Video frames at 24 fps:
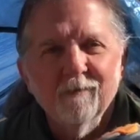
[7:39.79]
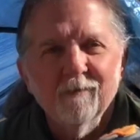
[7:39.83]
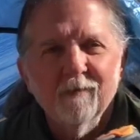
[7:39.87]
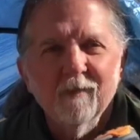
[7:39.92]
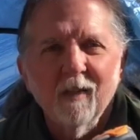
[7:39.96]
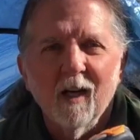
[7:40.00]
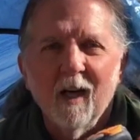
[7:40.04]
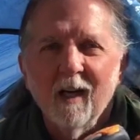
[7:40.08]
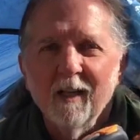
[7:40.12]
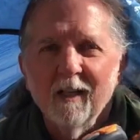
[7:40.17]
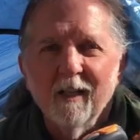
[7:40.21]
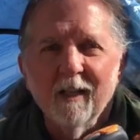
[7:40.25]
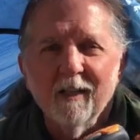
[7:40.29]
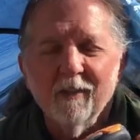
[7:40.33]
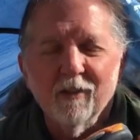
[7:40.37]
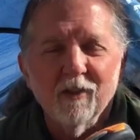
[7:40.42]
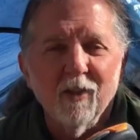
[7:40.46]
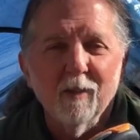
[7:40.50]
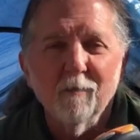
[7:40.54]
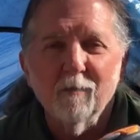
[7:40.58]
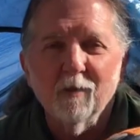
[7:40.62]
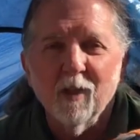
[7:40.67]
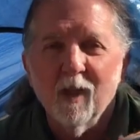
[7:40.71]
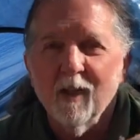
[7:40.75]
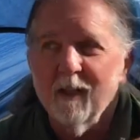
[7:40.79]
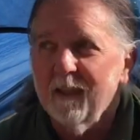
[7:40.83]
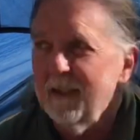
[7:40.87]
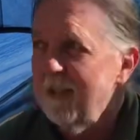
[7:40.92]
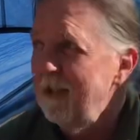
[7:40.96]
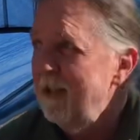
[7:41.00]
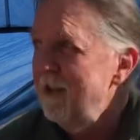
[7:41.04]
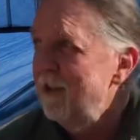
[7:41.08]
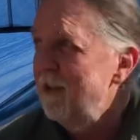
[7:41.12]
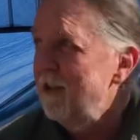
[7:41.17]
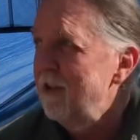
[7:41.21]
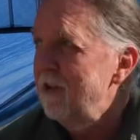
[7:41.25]
It seems like
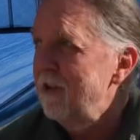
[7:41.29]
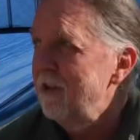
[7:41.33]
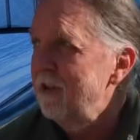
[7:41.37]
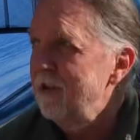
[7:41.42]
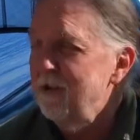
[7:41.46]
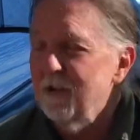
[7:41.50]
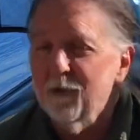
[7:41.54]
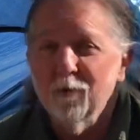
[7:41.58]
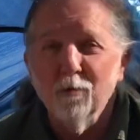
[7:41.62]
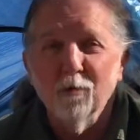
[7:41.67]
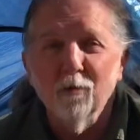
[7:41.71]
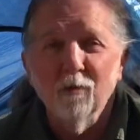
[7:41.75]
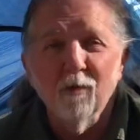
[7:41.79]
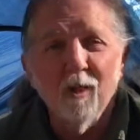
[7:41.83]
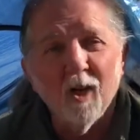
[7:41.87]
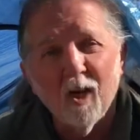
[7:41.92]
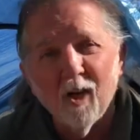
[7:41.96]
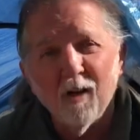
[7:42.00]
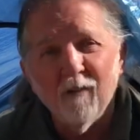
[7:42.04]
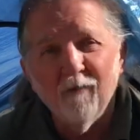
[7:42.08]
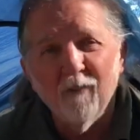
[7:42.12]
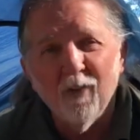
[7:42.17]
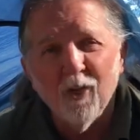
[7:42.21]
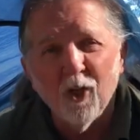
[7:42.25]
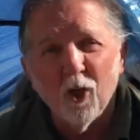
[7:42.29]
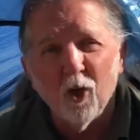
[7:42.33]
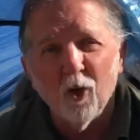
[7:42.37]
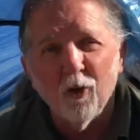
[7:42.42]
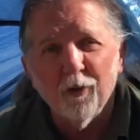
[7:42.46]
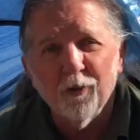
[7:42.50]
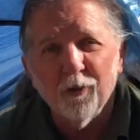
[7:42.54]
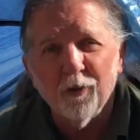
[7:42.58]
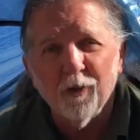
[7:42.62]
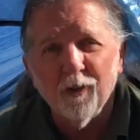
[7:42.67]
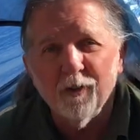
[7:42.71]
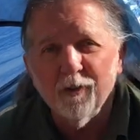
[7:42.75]
either you love the
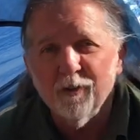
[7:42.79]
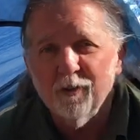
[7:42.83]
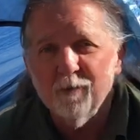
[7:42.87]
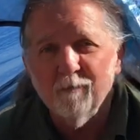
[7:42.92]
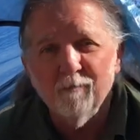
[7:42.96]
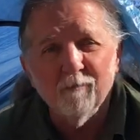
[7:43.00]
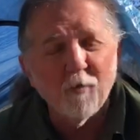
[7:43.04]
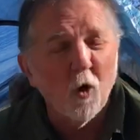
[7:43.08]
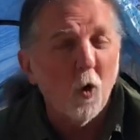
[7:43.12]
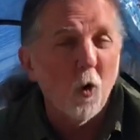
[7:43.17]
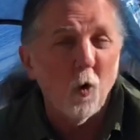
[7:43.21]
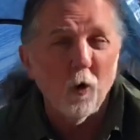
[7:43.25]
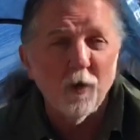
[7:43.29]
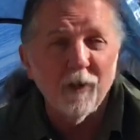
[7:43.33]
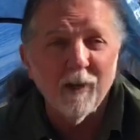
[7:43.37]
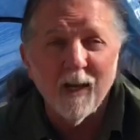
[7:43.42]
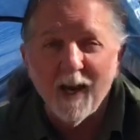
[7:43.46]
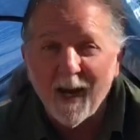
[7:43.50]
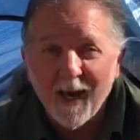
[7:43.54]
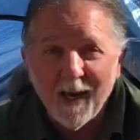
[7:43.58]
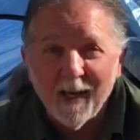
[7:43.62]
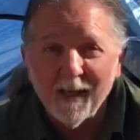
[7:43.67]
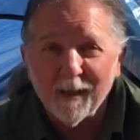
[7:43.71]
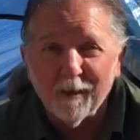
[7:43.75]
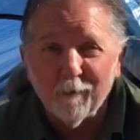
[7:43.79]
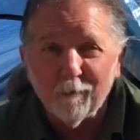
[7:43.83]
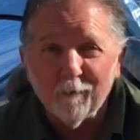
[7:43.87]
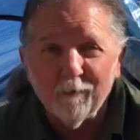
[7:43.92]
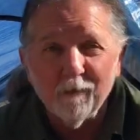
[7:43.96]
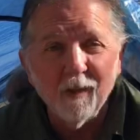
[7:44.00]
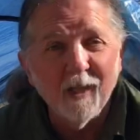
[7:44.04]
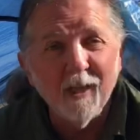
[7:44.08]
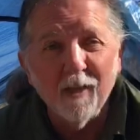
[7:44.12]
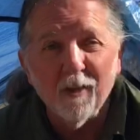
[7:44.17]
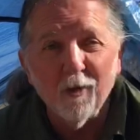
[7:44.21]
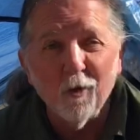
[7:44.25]
Ultras or you hate them.
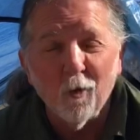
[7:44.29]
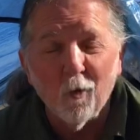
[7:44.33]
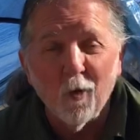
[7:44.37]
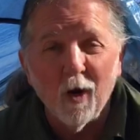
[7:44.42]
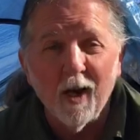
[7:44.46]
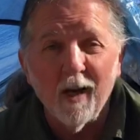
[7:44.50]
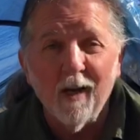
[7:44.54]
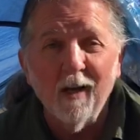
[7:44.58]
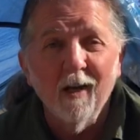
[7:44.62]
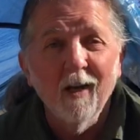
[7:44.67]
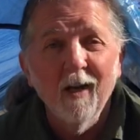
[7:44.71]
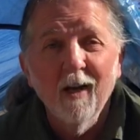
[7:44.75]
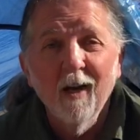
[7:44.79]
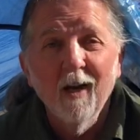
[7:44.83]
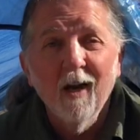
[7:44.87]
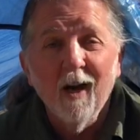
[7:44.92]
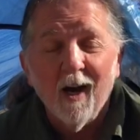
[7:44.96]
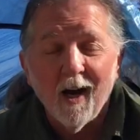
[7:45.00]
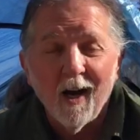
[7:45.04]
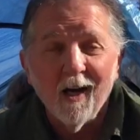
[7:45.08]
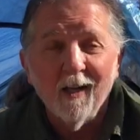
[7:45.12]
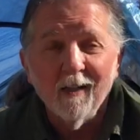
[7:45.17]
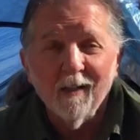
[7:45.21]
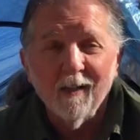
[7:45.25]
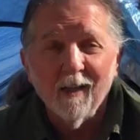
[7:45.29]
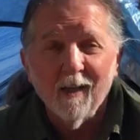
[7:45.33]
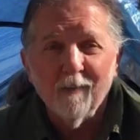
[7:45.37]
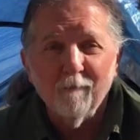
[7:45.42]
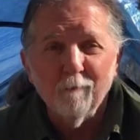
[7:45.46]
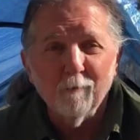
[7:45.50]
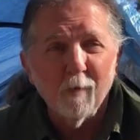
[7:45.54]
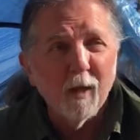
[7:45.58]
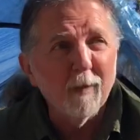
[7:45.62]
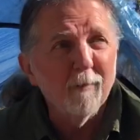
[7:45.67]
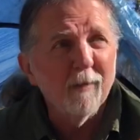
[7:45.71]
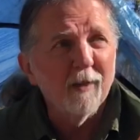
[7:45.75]
Either way, I love
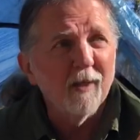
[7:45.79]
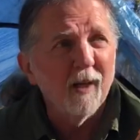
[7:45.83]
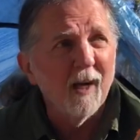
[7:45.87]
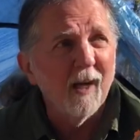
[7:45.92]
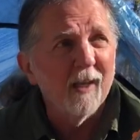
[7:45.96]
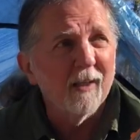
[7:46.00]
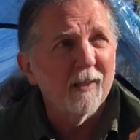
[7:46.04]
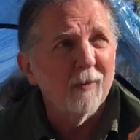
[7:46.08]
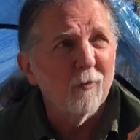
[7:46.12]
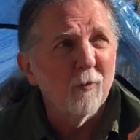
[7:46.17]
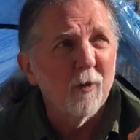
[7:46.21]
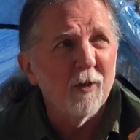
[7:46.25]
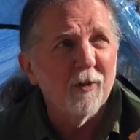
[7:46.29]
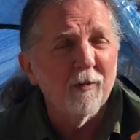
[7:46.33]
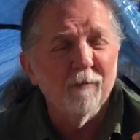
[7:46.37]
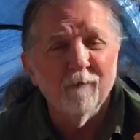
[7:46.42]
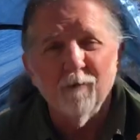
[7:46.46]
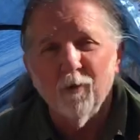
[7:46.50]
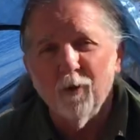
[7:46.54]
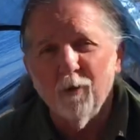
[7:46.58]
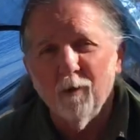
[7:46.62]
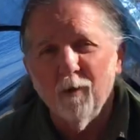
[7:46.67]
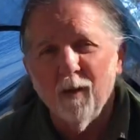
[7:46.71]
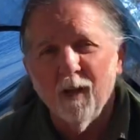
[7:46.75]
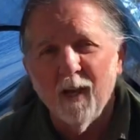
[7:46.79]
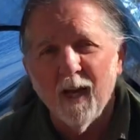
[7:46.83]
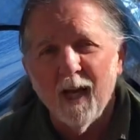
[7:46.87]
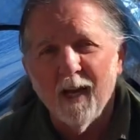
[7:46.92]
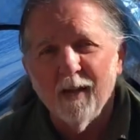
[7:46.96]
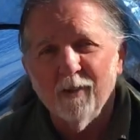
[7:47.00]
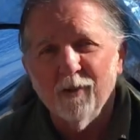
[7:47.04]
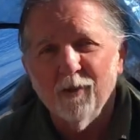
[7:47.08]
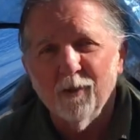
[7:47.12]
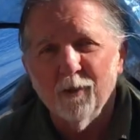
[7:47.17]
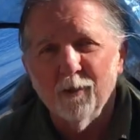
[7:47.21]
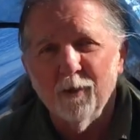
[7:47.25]
them. I've been hiking with them for the
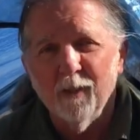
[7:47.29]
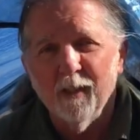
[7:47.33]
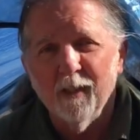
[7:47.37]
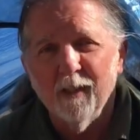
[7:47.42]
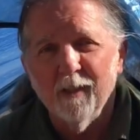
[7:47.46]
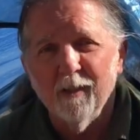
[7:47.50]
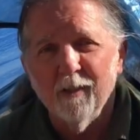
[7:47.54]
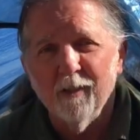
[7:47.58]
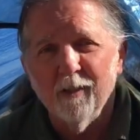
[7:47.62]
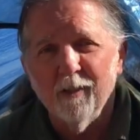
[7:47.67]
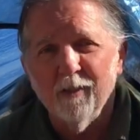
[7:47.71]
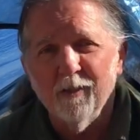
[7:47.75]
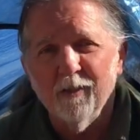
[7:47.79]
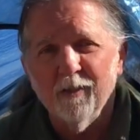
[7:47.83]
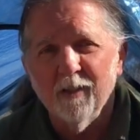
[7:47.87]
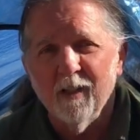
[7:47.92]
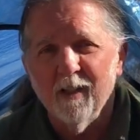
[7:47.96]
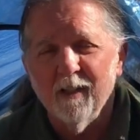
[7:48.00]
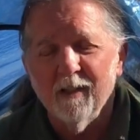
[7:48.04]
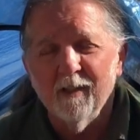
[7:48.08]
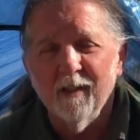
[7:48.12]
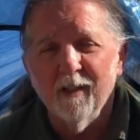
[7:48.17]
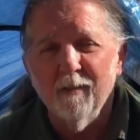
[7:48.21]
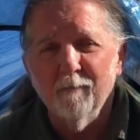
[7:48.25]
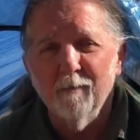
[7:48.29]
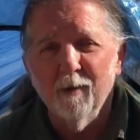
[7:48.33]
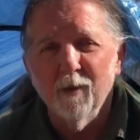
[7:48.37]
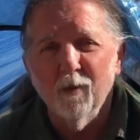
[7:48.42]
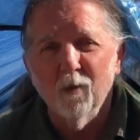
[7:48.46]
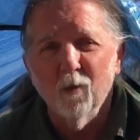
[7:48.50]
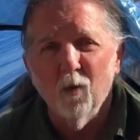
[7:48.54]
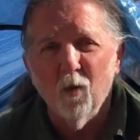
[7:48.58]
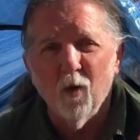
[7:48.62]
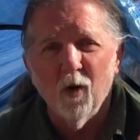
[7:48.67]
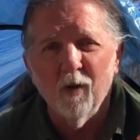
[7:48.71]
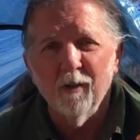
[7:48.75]
last 3 years, and they've
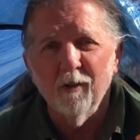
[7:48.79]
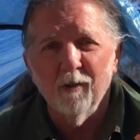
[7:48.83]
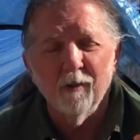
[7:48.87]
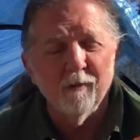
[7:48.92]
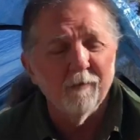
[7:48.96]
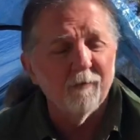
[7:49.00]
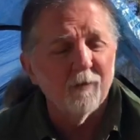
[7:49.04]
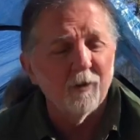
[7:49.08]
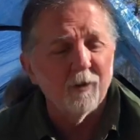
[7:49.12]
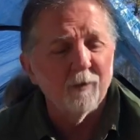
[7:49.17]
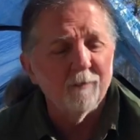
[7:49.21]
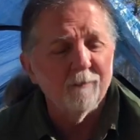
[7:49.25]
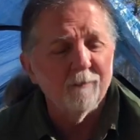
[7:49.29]
been wonderful.